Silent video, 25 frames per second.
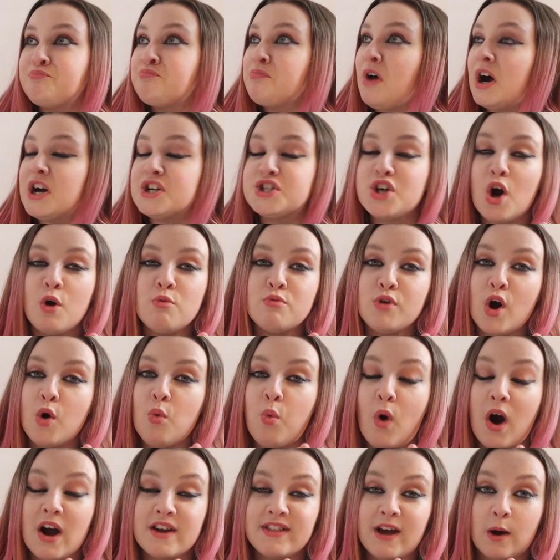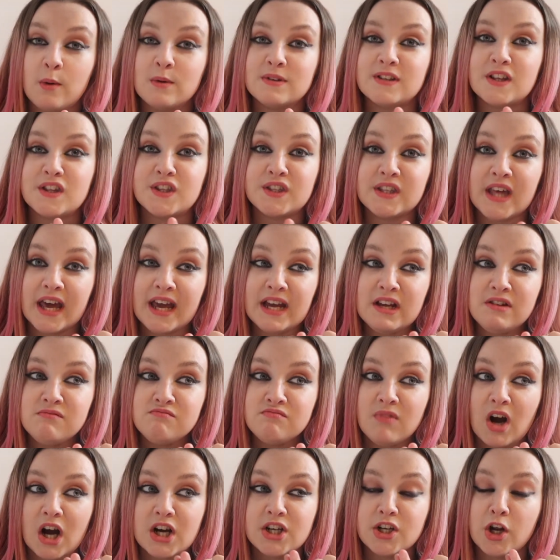I don't know why that was a
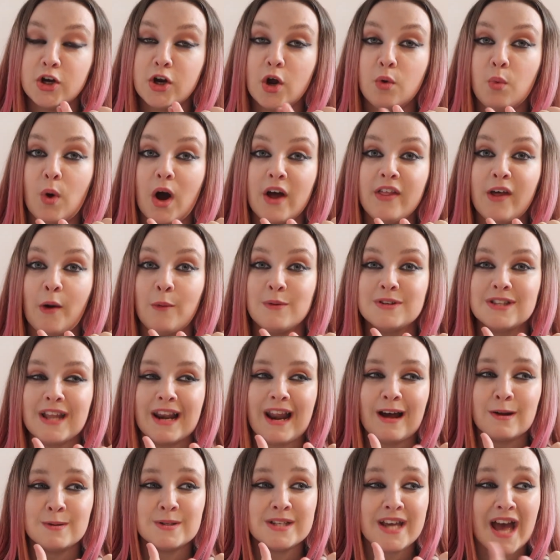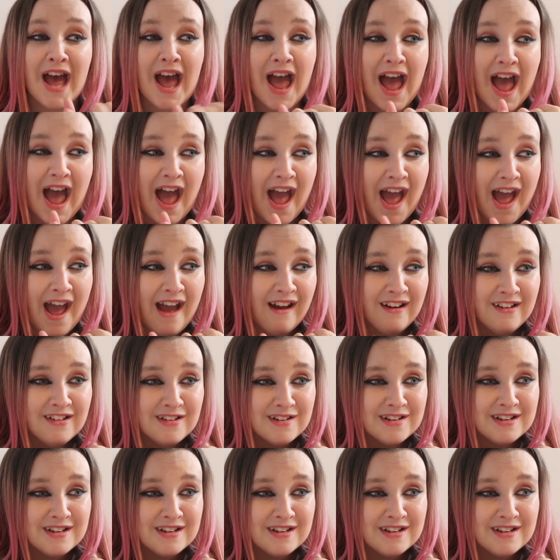thing. I don't know why that was allowed to air.